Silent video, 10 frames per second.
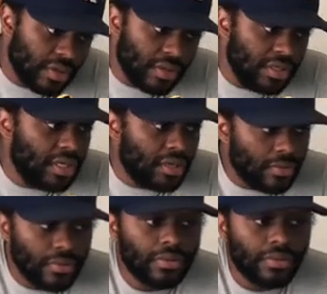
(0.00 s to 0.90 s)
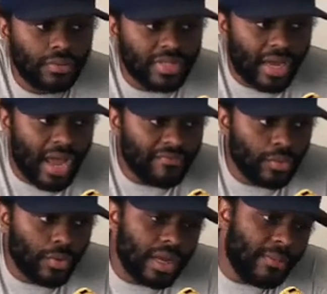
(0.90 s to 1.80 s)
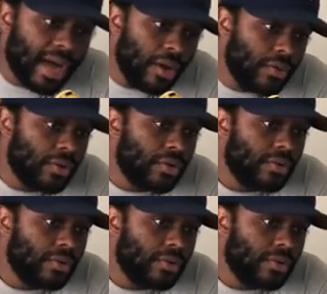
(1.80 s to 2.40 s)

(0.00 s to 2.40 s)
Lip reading: you know, without having to worry about,